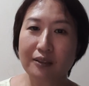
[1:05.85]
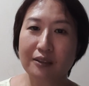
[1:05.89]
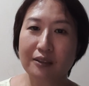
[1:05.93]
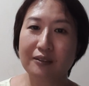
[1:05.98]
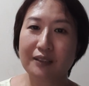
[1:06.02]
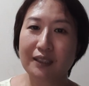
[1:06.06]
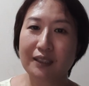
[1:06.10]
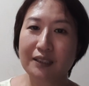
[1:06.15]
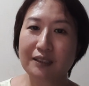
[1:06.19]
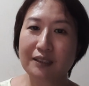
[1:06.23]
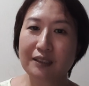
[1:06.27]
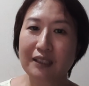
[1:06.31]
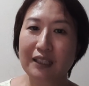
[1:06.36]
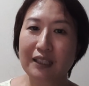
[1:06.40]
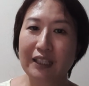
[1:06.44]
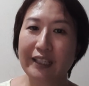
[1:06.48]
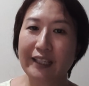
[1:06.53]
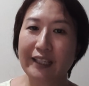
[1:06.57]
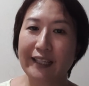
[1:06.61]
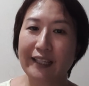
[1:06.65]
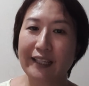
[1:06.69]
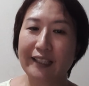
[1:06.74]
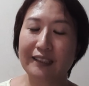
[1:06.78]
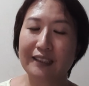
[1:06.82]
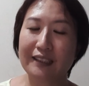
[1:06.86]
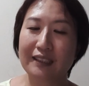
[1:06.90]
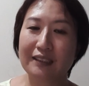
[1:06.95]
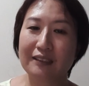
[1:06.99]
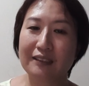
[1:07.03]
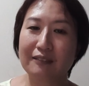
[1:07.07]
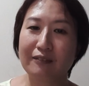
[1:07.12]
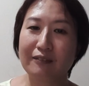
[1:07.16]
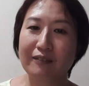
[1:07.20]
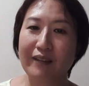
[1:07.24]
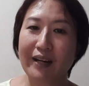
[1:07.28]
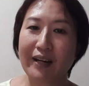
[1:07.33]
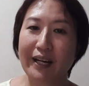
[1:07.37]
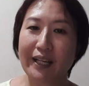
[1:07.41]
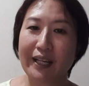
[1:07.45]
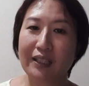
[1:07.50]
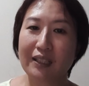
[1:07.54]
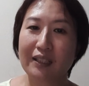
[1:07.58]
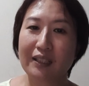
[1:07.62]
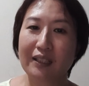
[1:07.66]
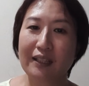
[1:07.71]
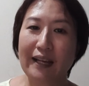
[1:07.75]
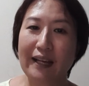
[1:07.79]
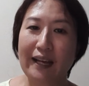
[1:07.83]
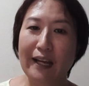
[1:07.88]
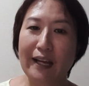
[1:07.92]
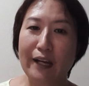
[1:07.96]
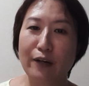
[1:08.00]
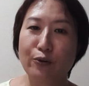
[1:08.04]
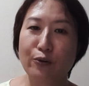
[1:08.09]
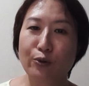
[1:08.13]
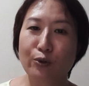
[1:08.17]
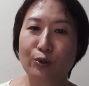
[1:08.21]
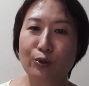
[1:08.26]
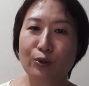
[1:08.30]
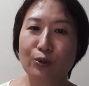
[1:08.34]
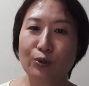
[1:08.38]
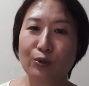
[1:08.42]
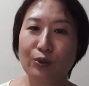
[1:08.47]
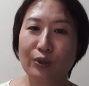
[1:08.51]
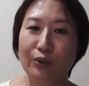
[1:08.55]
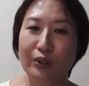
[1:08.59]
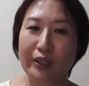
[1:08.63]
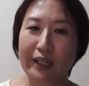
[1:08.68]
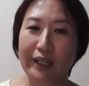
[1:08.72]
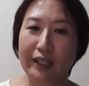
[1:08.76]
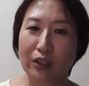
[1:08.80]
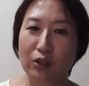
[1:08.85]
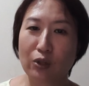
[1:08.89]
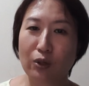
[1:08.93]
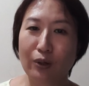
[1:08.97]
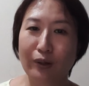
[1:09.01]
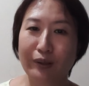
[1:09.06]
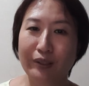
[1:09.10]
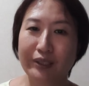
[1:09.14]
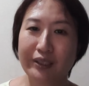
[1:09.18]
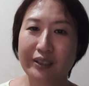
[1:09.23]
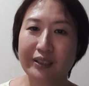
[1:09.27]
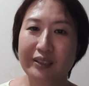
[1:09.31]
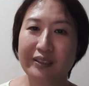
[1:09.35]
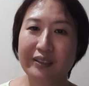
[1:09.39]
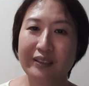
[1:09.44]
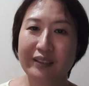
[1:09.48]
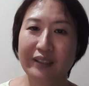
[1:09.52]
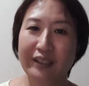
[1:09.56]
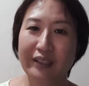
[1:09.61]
you just click at the right arrow at the corner.